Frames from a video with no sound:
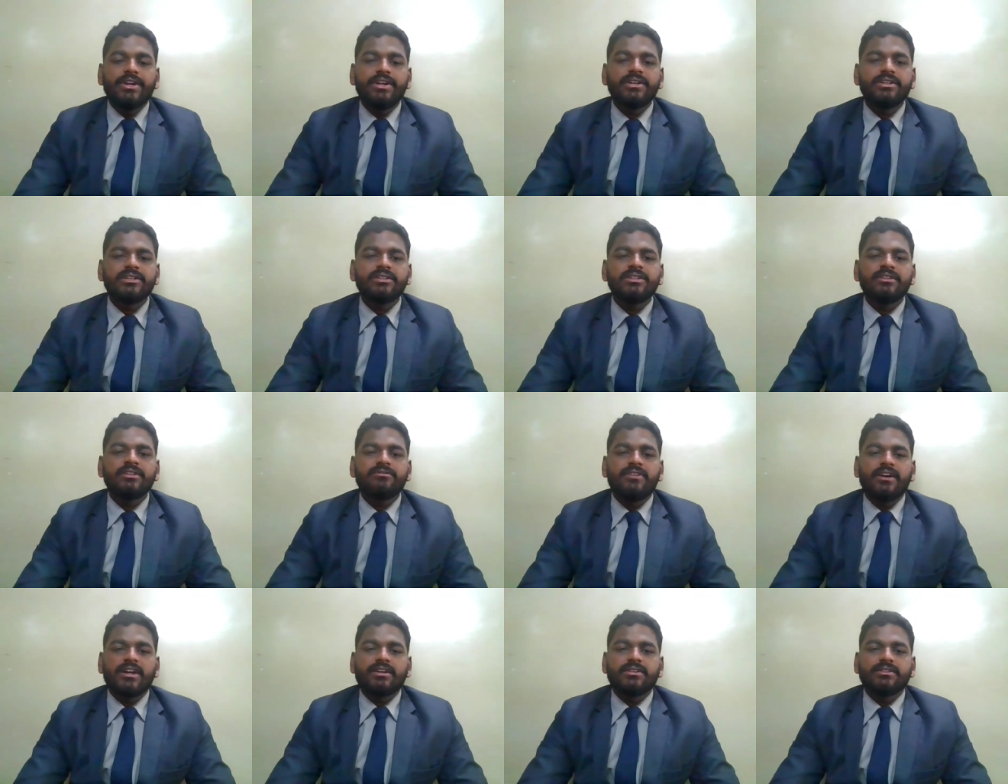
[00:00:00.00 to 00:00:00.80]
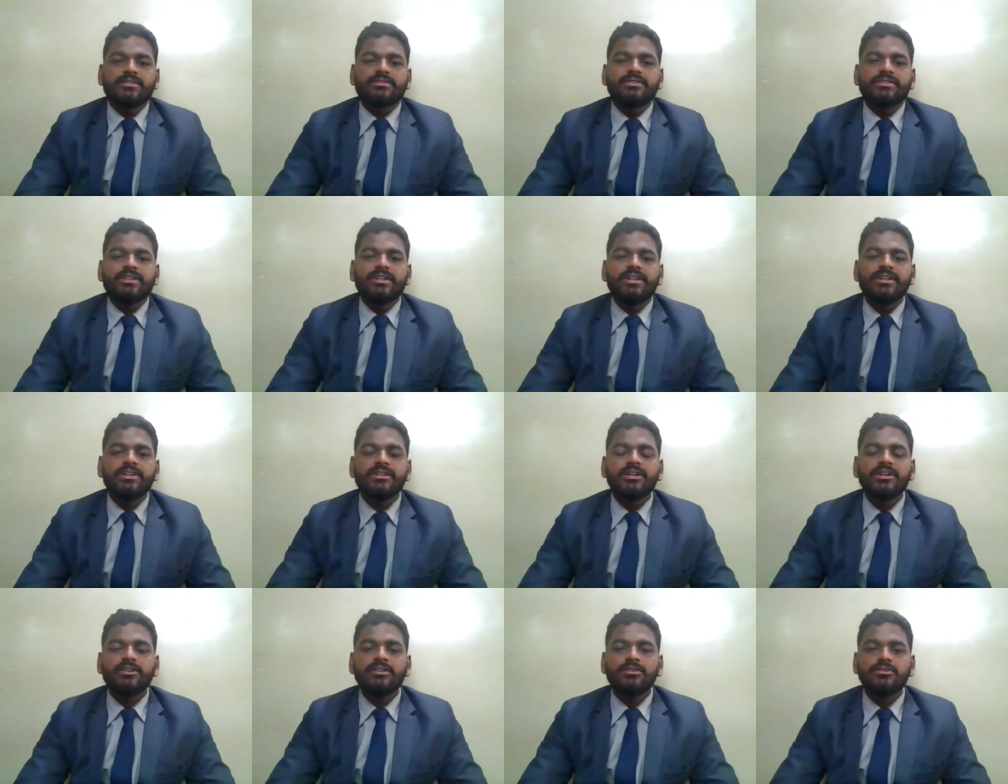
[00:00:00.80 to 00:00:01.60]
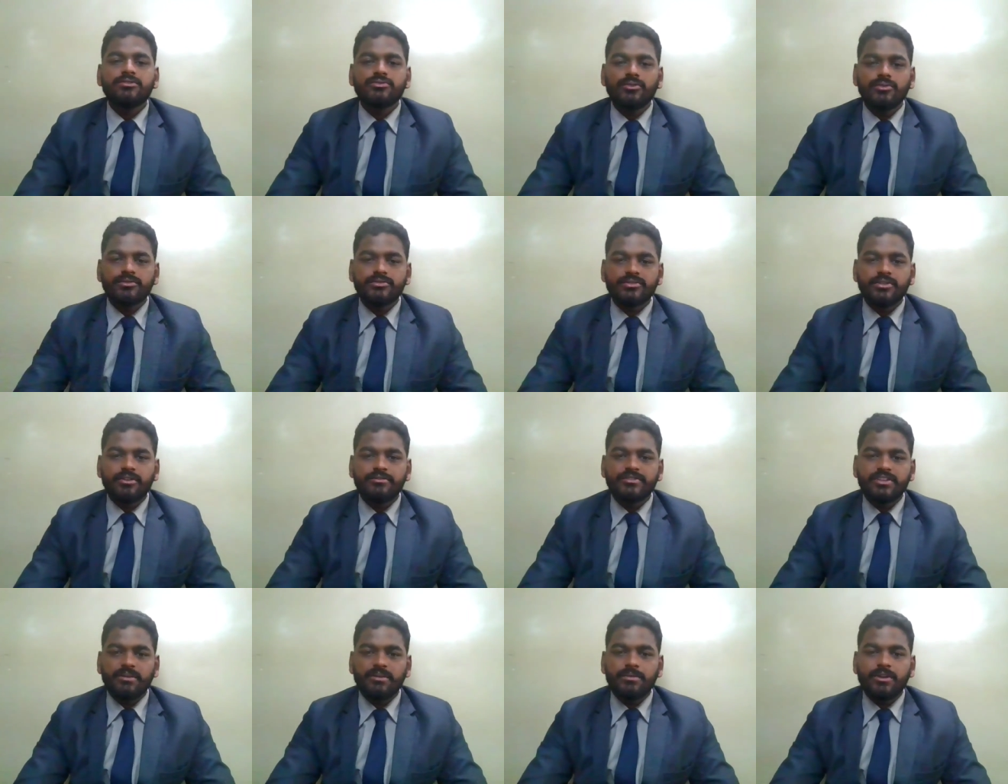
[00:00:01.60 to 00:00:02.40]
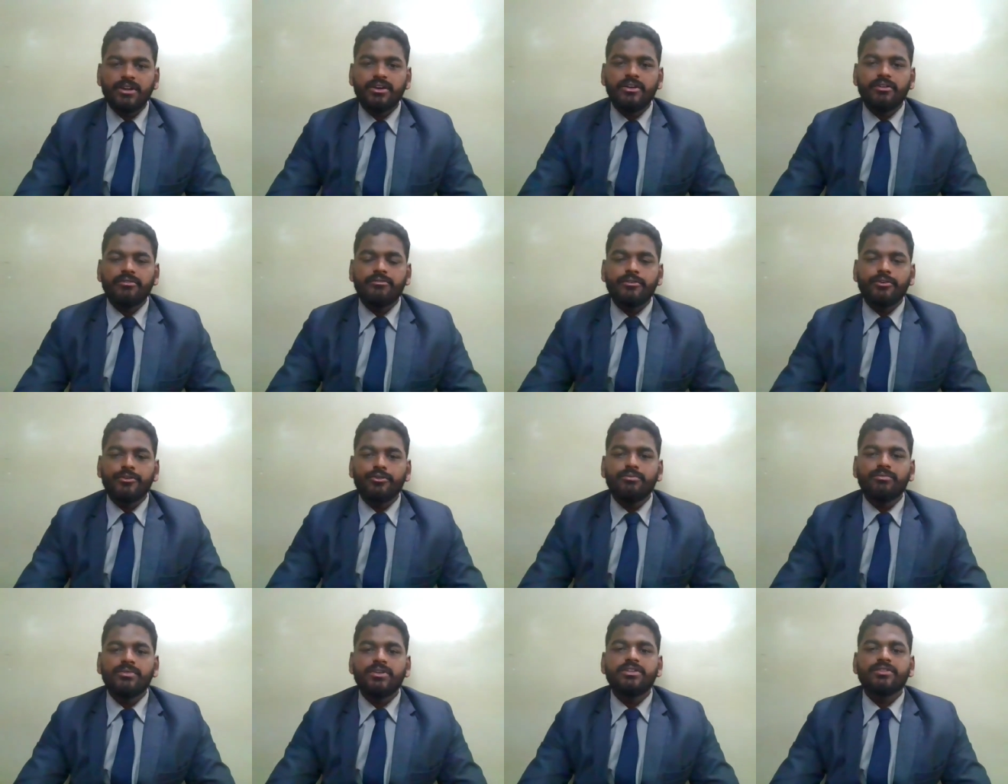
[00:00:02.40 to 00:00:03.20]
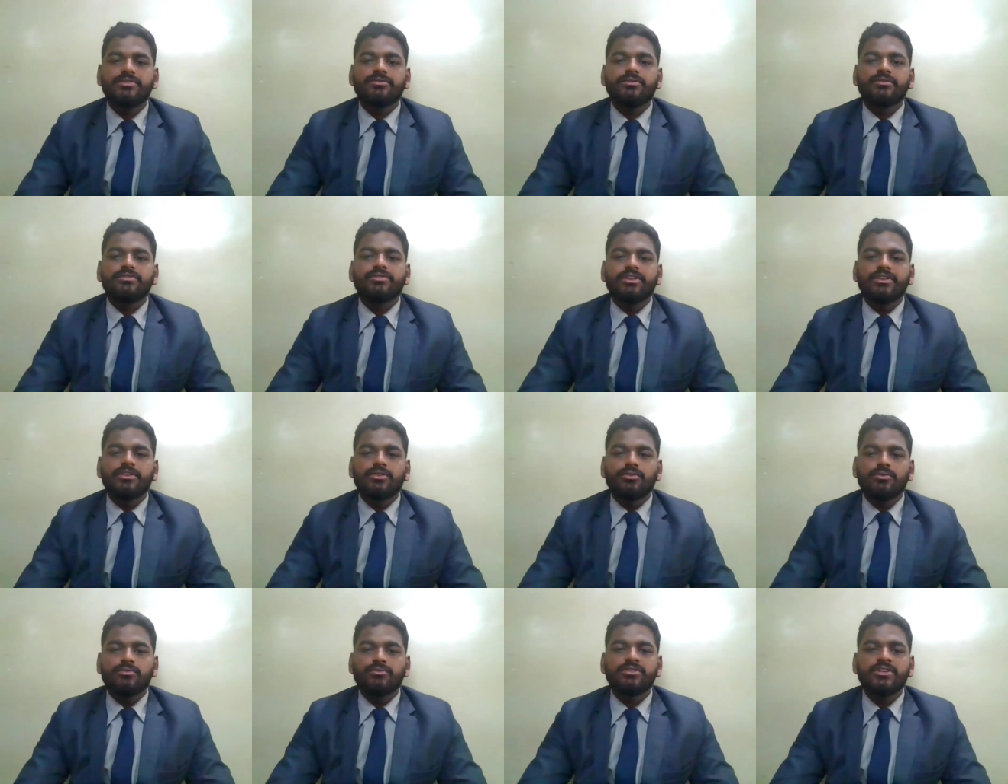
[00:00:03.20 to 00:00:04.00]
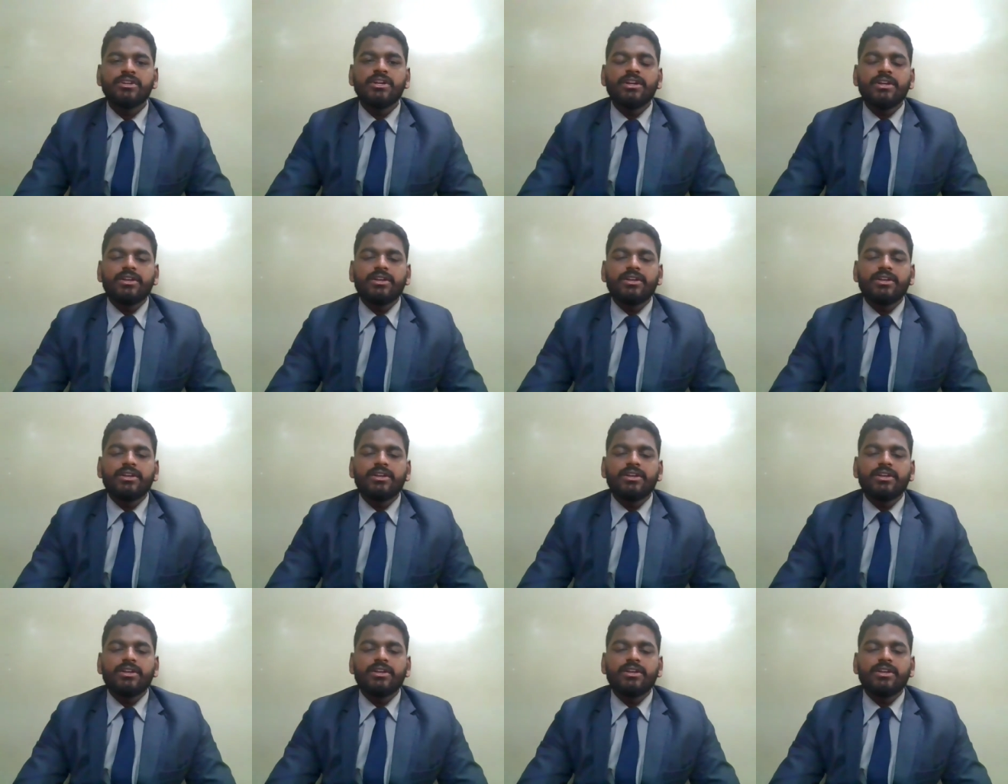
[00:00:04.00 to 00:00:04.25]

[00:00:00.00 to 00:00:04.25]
Internal factors. Internal source of supply of a human resource includes